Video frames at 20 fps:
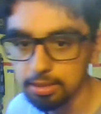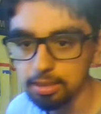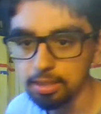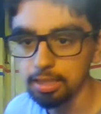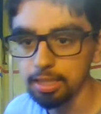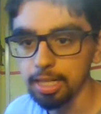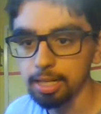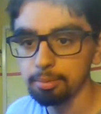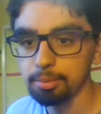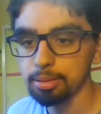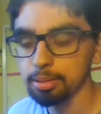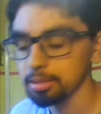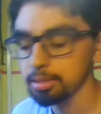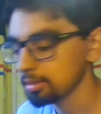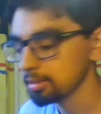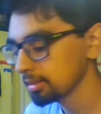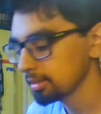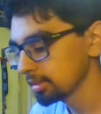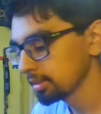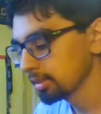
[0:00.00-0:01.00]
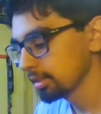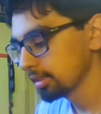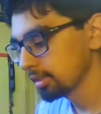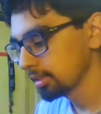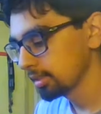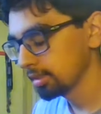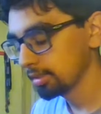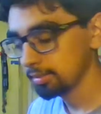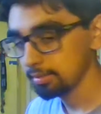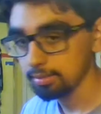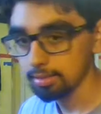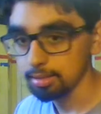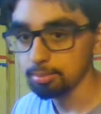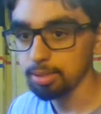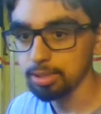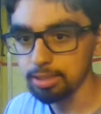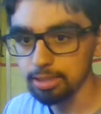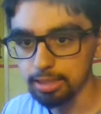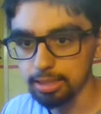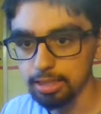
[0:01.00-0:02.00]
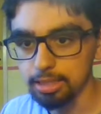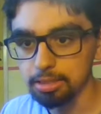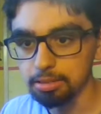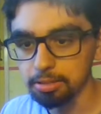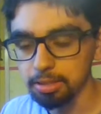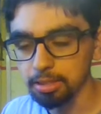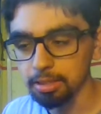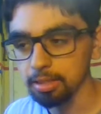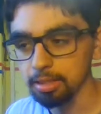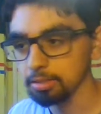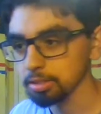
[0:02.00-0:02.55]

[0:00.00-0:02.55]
was in a neighborhood with a bunch of kids around.